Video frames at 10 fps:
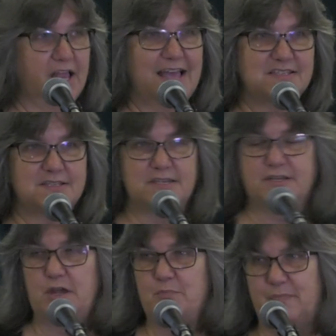
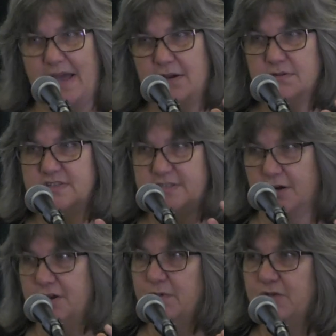hesitant about
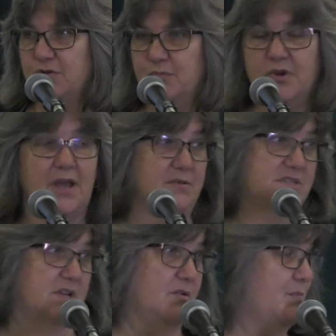starting with group work, I would
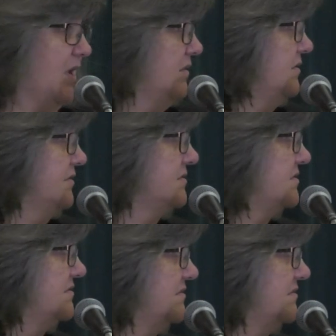start with partners.